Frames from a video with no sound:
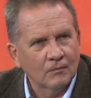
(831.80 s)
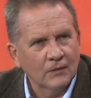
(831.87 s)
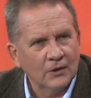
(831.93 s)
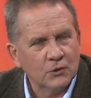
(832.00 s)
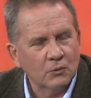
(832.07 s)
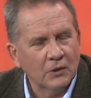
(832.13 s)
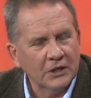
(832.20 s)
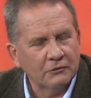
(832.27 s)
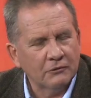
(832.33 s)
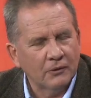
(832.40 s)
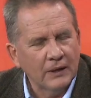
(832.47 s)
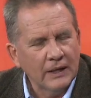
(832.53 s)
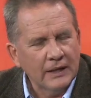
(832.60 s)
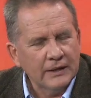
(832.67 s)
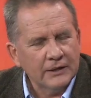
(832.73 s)
That's
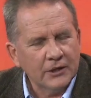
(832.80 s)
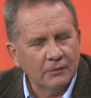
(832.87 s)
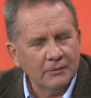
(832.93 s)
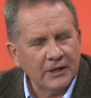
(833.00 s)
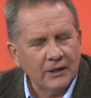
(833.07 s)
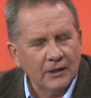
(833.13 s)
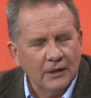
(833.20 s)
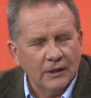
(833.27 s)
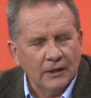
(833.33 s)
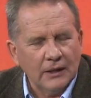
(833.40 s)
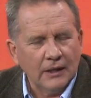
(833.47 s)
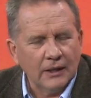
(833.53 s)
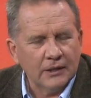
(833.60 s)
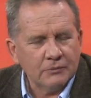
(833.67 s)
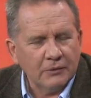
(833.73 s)
wonderful. Tell me,
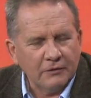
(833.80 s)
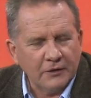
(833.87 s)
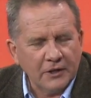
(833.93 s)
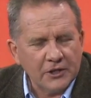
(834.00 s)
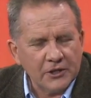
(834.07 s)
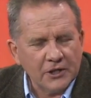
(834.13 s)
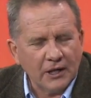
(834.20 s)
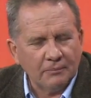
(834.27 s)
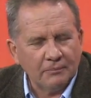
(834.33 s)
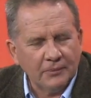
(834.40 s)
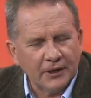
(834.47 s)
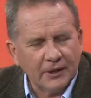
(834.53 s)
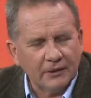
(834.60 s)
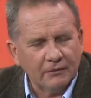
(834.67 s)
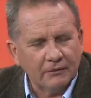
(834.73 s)
as we finish up,
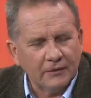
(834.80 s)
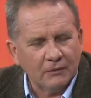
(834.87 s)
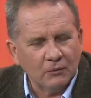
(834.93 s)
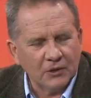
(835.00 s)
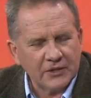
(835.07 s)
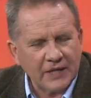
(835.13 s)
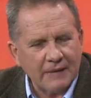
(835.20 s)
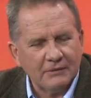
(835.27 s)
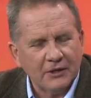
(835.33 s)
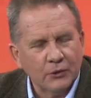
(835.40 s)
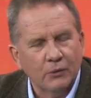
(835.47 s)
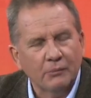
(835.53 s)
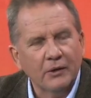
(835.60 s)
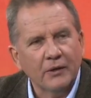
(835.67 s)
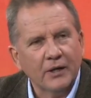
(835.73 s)
what's happening
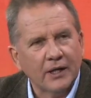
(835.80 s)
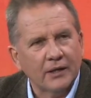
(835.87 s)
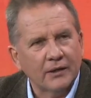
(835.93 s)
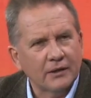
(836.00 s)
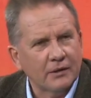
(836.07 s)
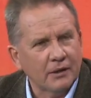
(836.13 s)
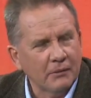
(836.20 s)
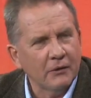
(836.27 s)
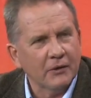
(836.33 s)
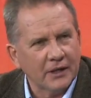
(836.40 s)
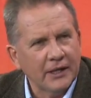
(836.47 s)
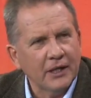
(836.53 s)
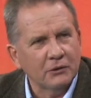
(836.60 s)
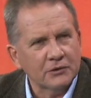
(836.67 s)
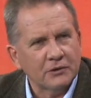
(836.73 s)
to America? The
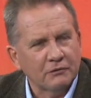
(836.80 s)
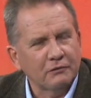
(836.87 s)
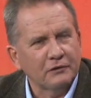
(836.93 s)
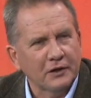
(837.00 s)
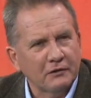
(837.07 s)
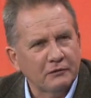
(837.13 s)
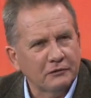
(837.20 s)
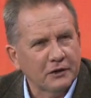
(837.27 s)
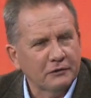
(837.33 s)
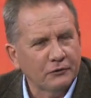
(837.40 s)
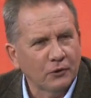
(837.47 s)
American eagle's in free fall.